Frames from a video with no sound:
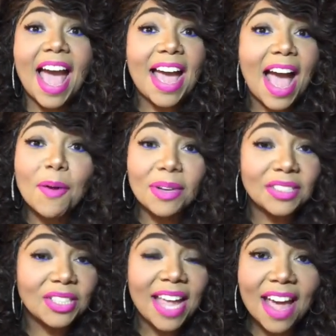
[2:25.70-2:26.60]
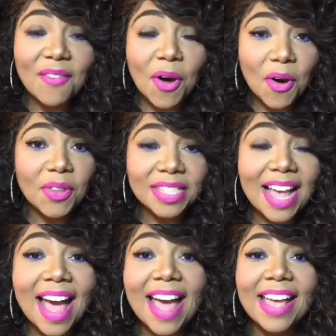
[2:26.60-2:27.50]
I would just have all these
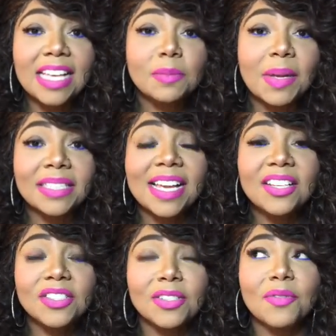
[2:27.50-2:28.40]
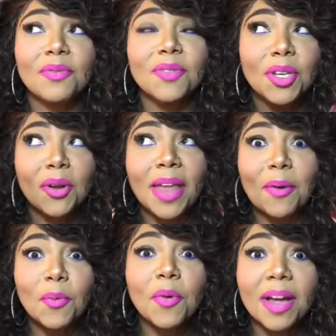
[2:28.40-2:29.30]
high expectations of,
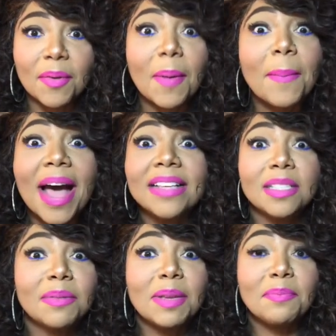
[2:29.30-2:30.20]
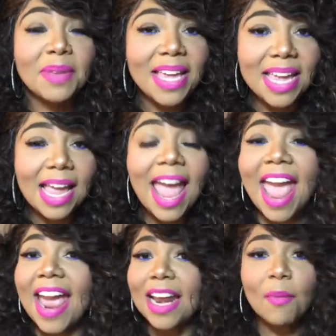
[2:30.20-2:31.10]
like what could possibly be.
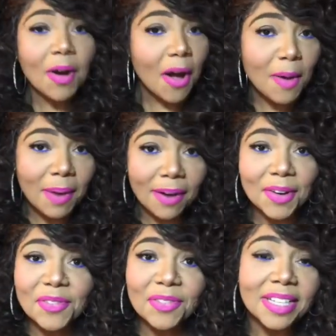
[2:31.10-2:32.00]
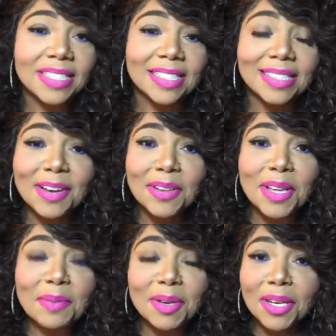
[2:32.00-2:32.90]
And I would call my girlfriends and tell
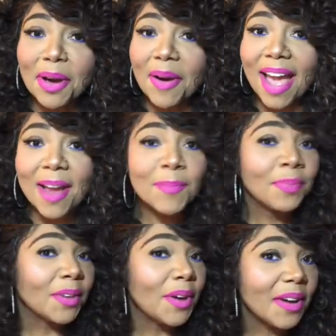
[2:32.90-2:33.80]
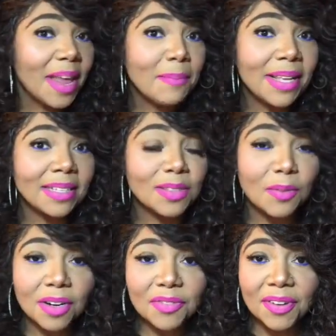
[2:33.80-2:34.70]
them, girl, I met this
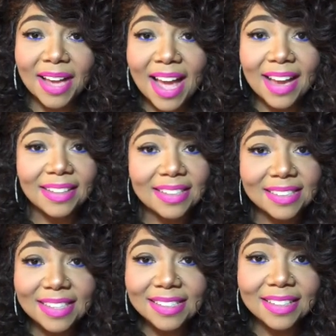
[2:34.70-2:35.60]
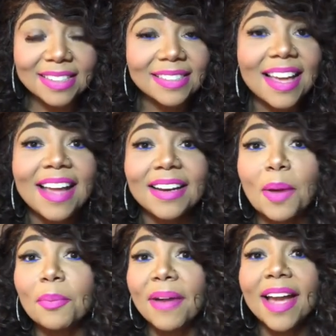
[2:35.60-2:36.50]
wonderful guy, and he's this and he's that. And
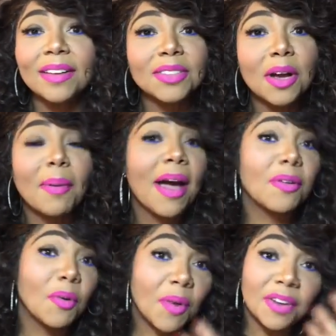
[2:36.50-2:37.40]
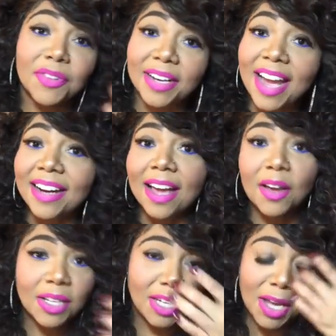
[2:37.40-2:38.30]
I brag and talk about how a wonderful night and
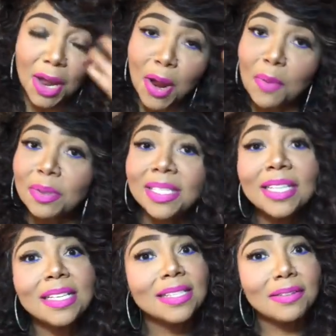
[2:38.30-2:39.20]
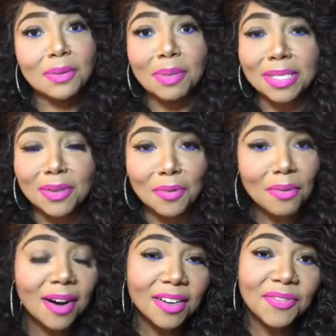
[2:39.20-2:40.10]
how he presented himself to be so
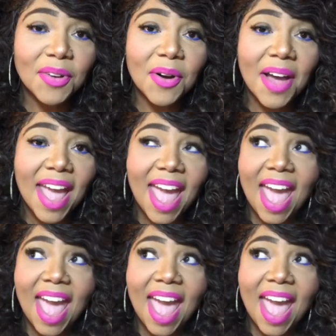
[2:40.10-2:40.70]
wonderful.